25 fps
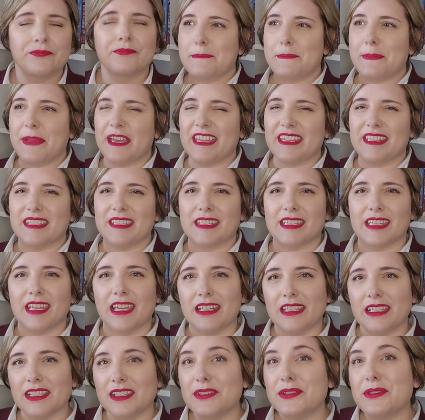But
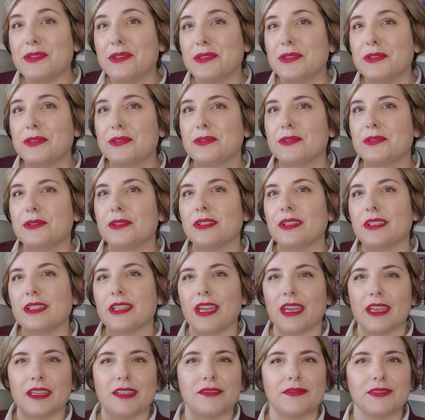getting to
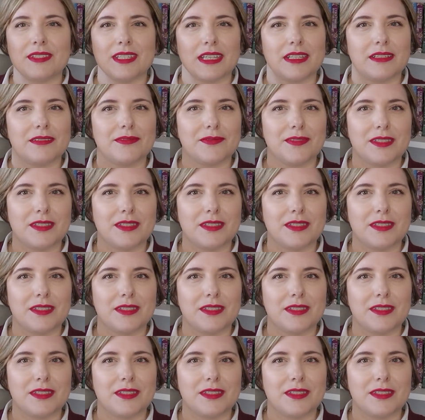kind of dive